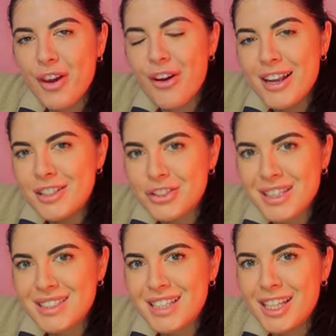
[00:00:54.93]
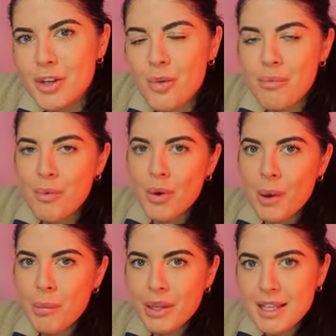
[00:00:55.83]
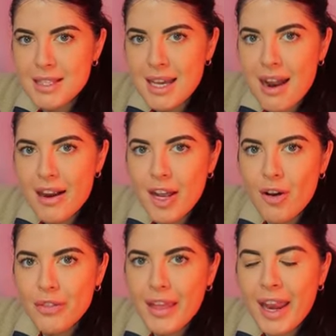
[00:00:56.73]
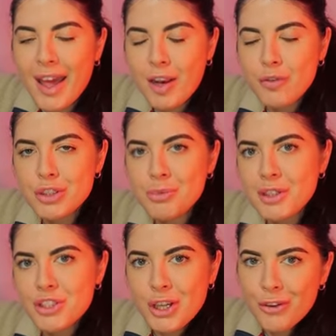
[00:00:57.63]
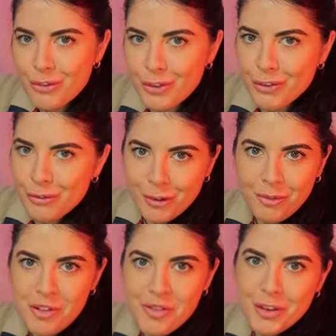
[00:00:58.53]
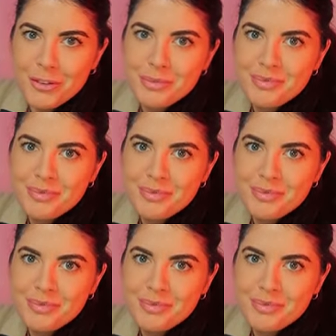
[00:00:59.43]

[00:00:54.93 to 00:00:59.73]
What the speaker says: you are interested in knowing more about this carry-on, then head over to my channel for the full review.